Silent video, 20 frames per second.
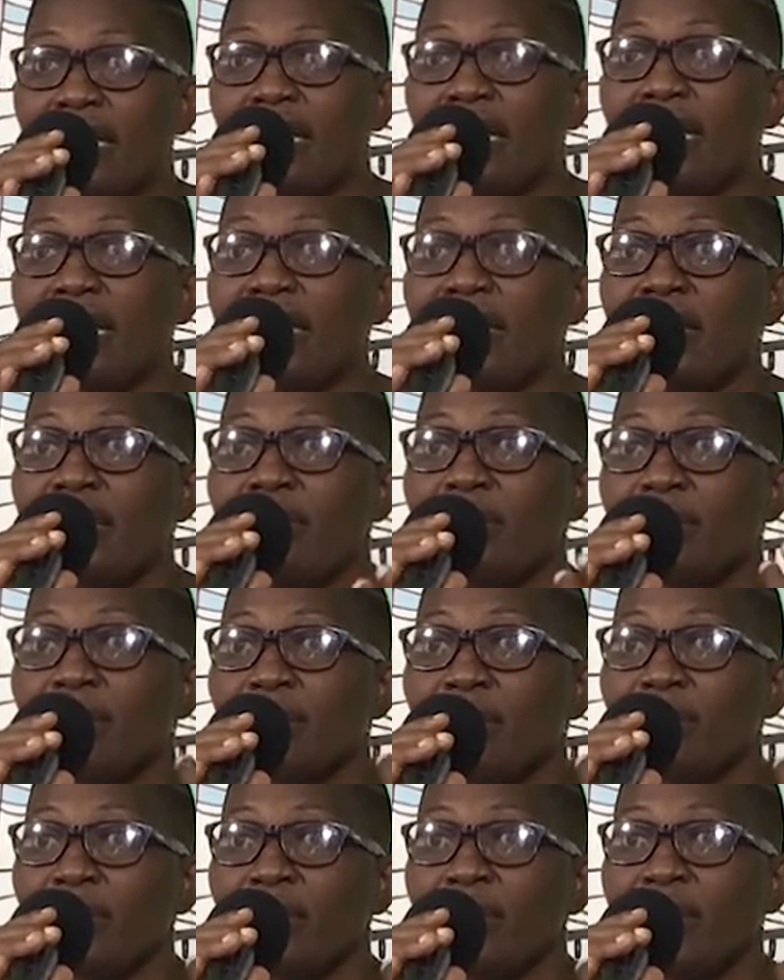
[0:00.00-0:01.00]

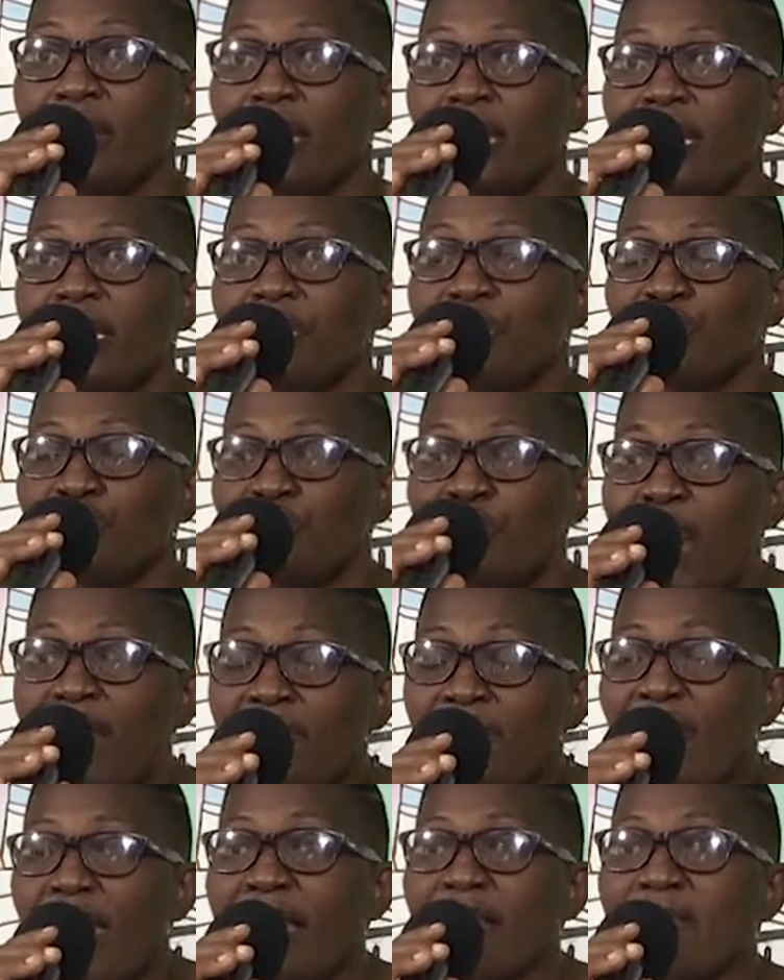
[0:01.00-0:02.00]
He
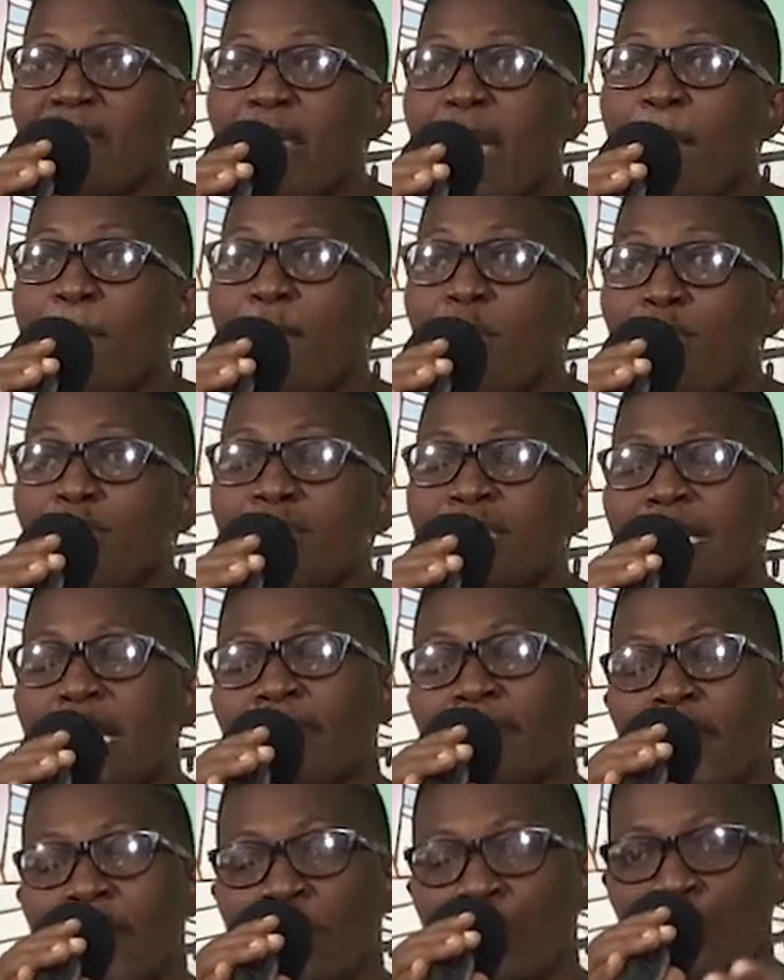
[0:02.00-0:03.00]
strengthened their bones
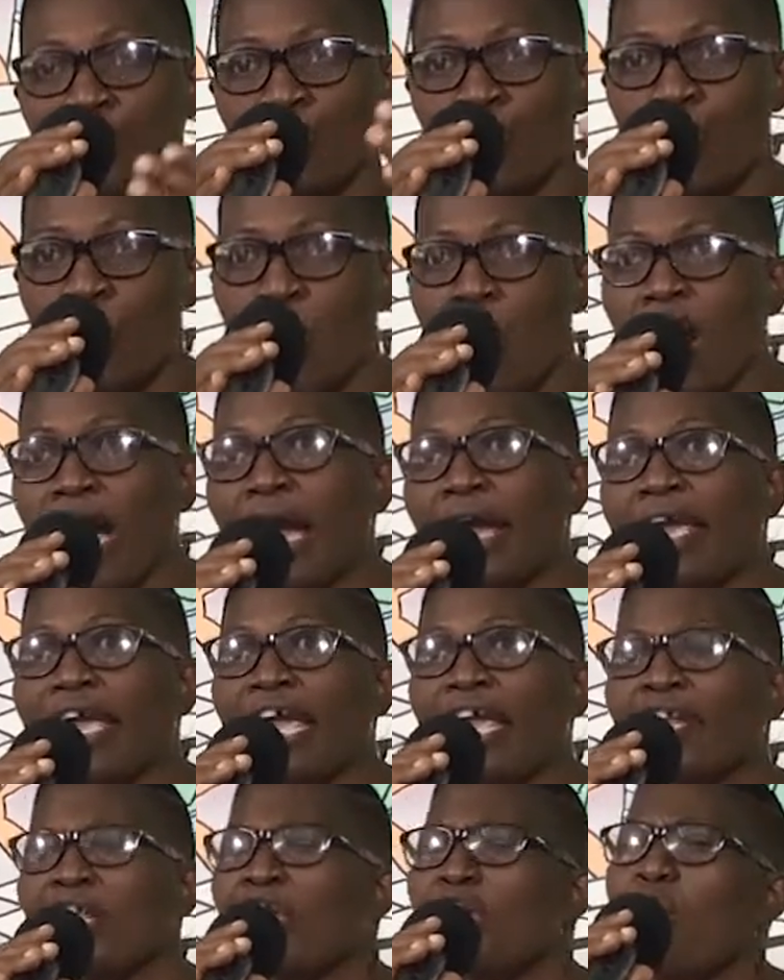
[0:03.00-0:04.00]
and they could walk
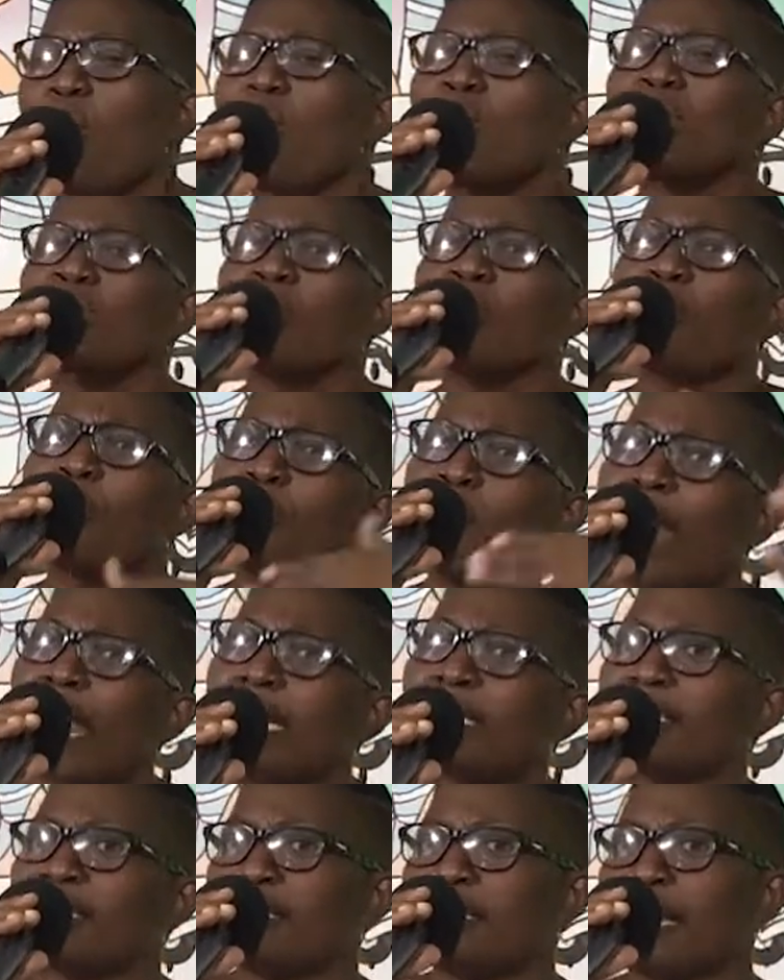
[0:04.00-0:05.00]
again. He also
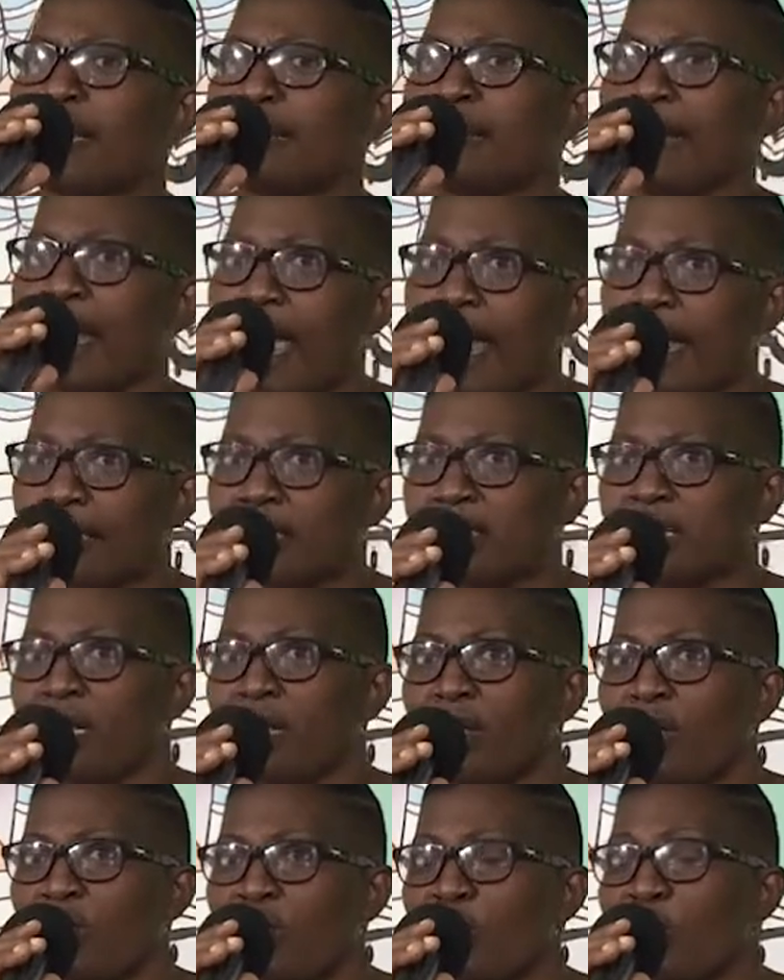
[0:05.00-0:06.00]
raised the dead.
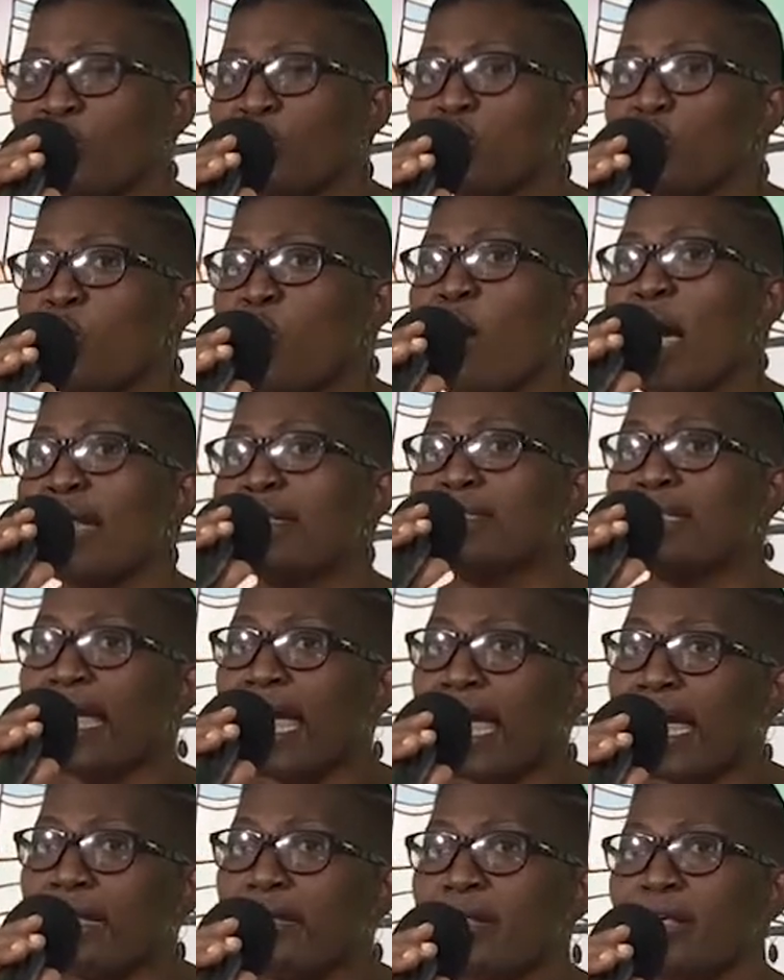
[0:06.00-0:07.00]
Those who were
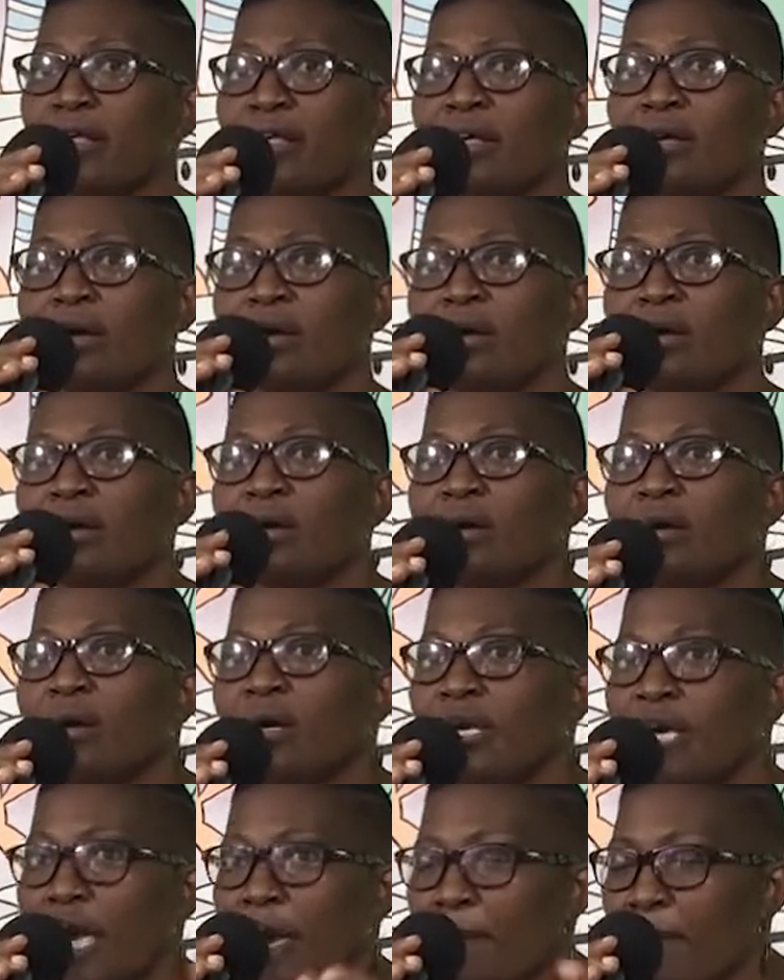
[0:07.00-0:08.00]
dead
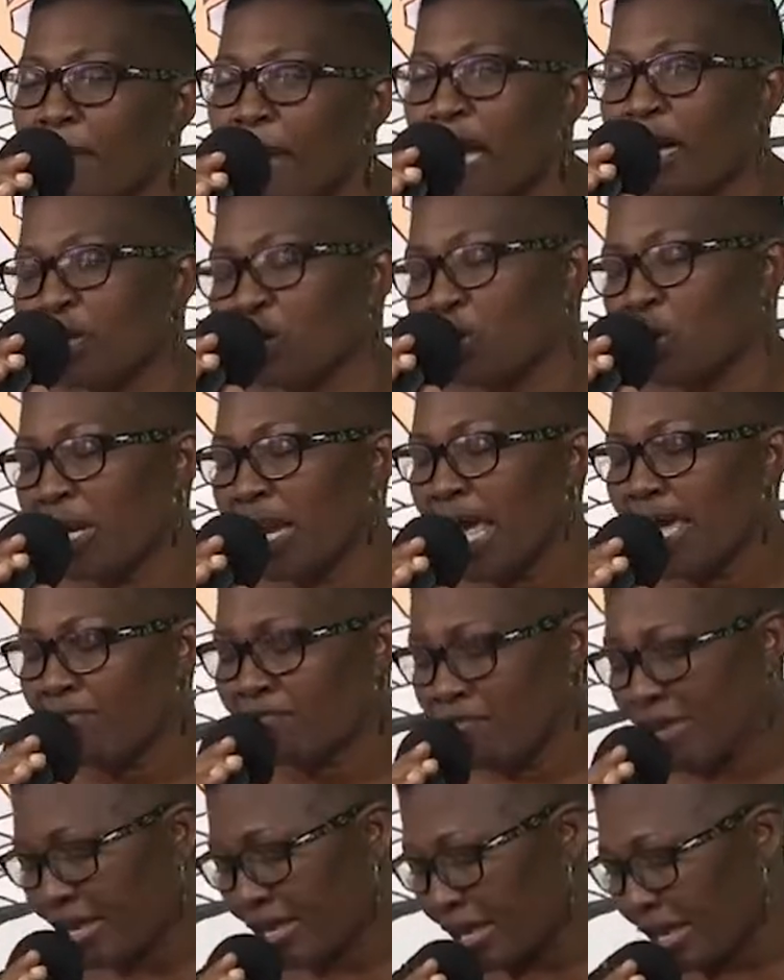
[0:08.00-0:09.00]
came back to
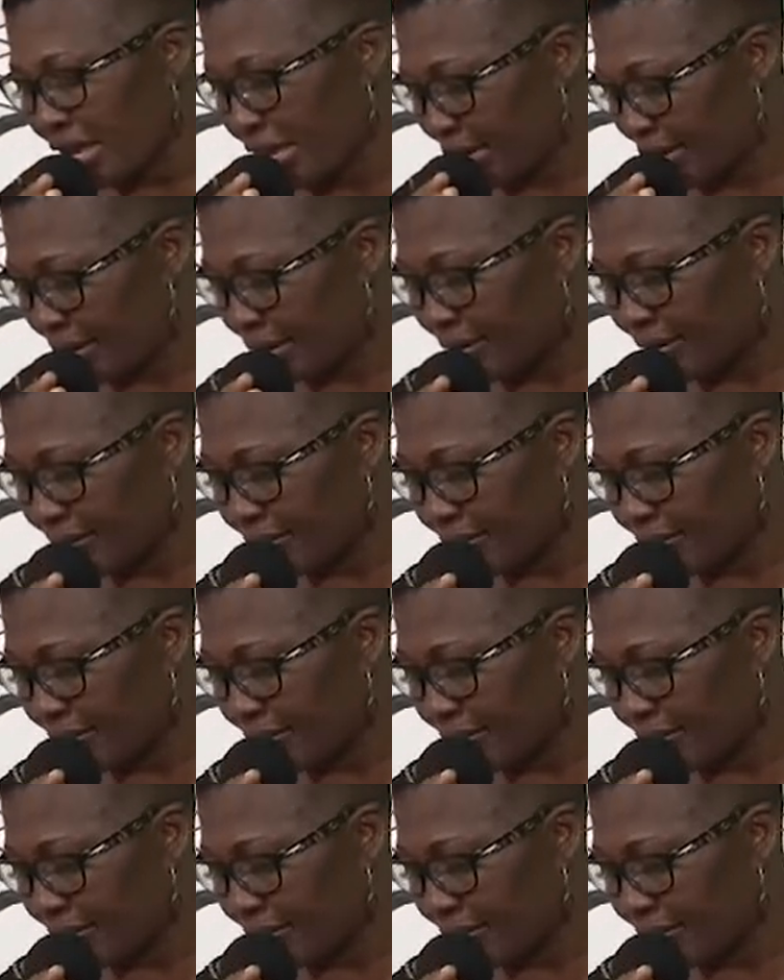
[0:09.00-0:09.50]
life again.